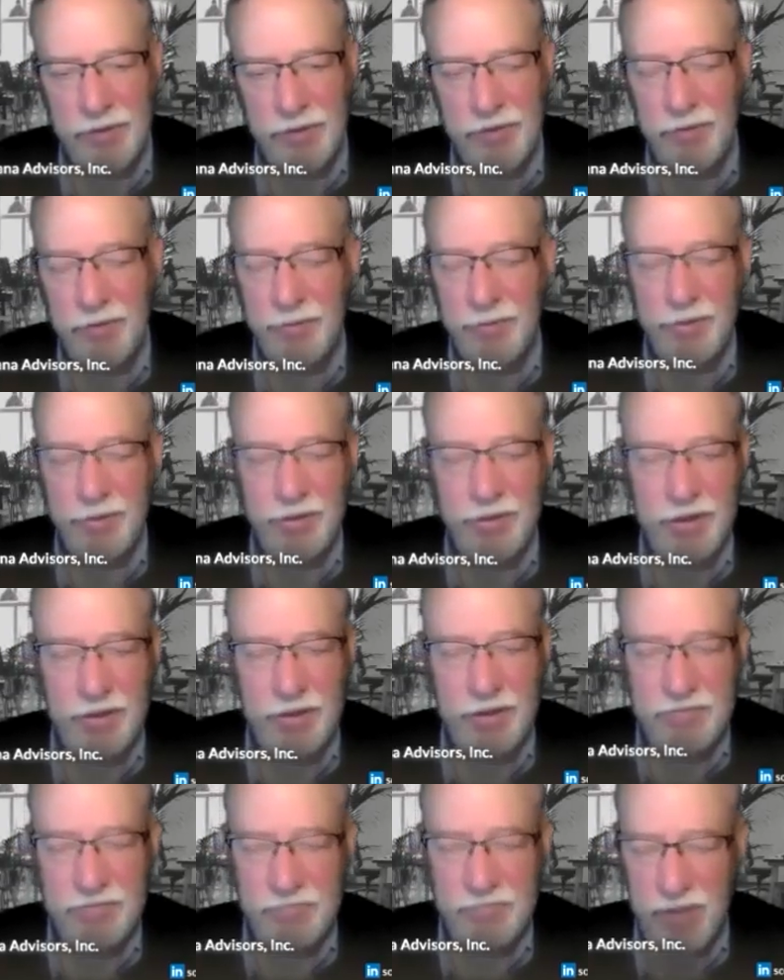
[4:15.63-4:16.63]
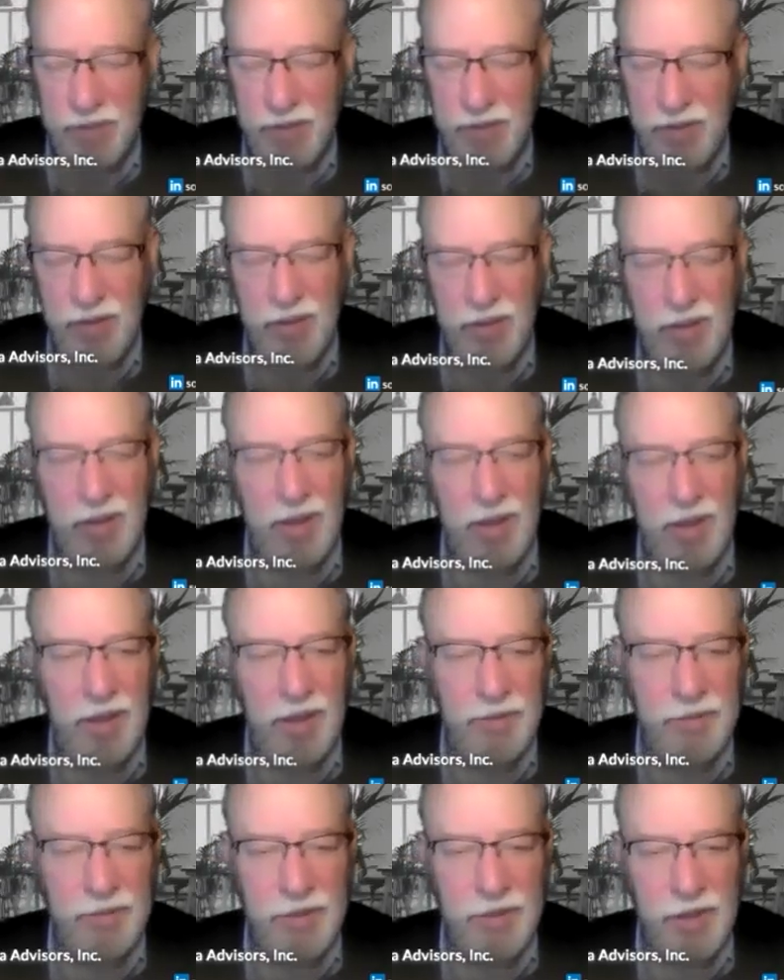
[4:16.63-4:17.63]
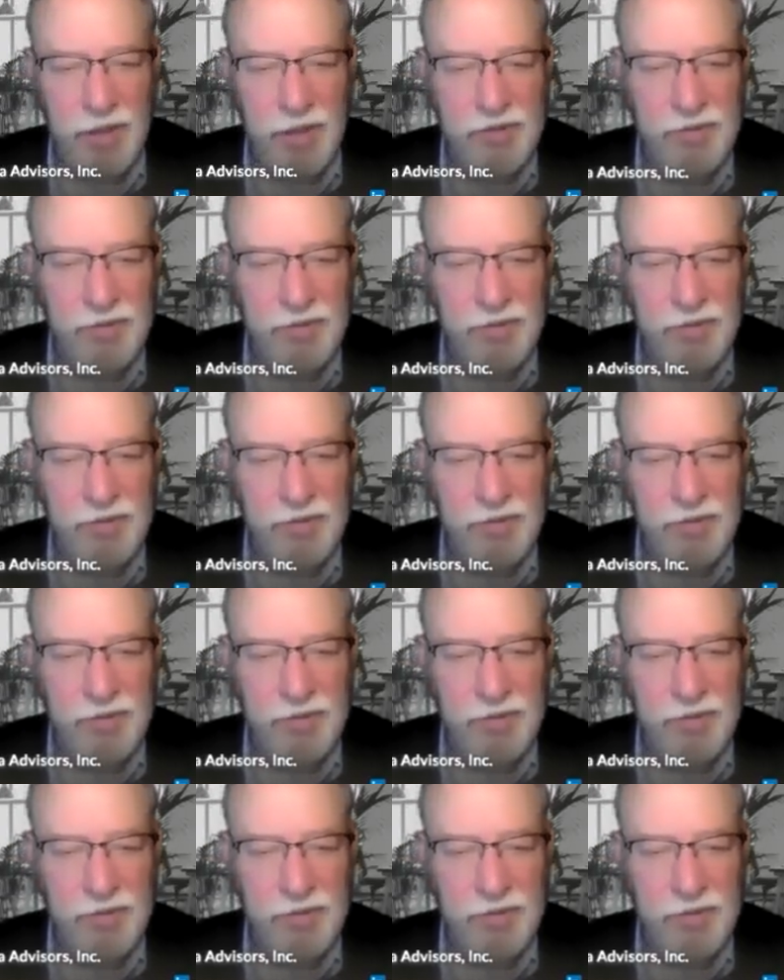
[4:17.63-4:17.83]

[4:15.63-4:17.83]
You're putting in $100